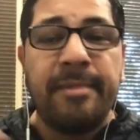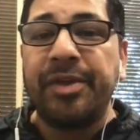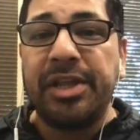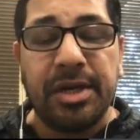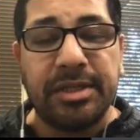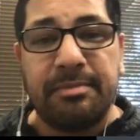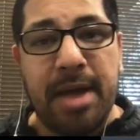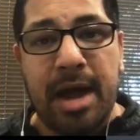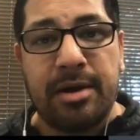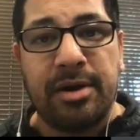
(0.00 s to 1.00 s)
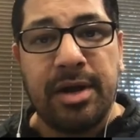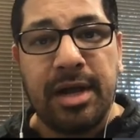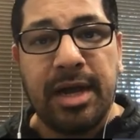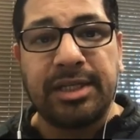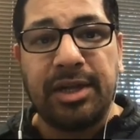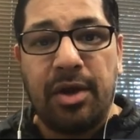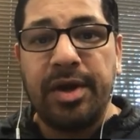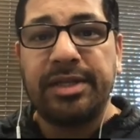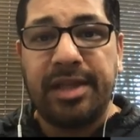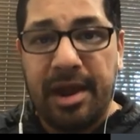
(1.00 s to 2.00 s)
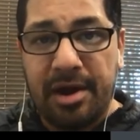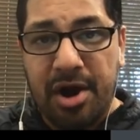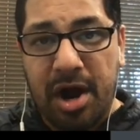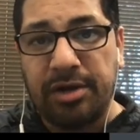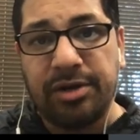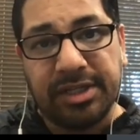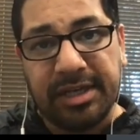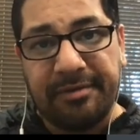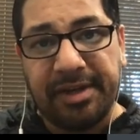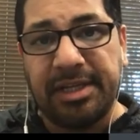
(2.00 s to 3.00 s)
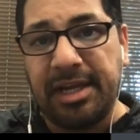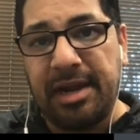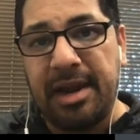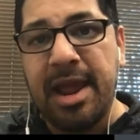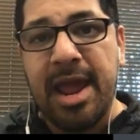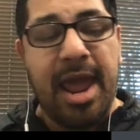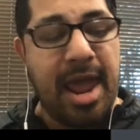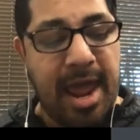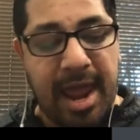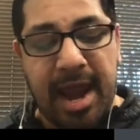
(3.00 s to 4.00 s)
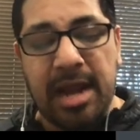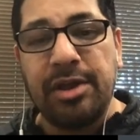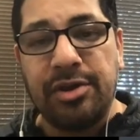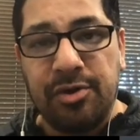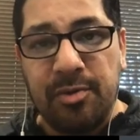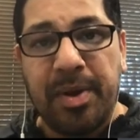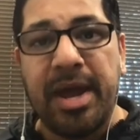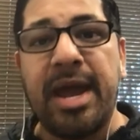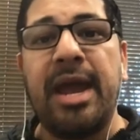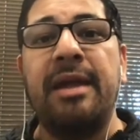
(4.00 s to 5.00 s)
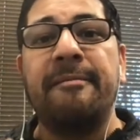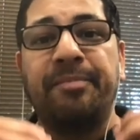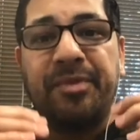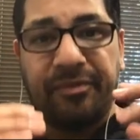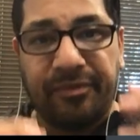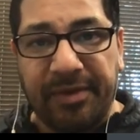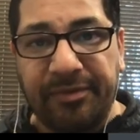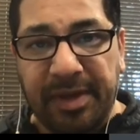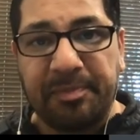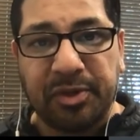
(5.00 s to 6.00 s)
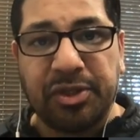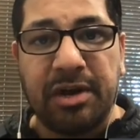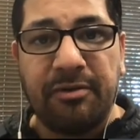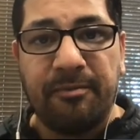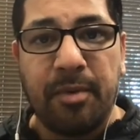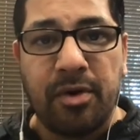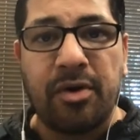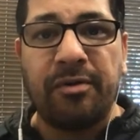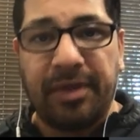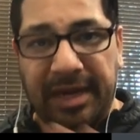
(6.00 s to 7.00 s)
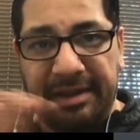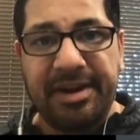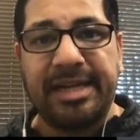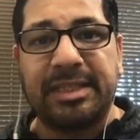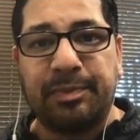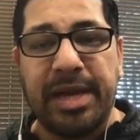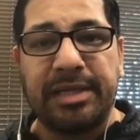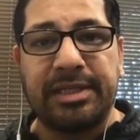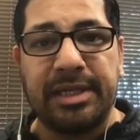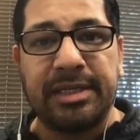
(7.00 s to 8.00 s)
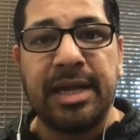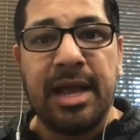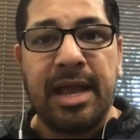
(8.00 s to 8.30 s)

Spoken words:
It doesn't matter. As long as they are under 17 and you pay 50% or more of the living expenses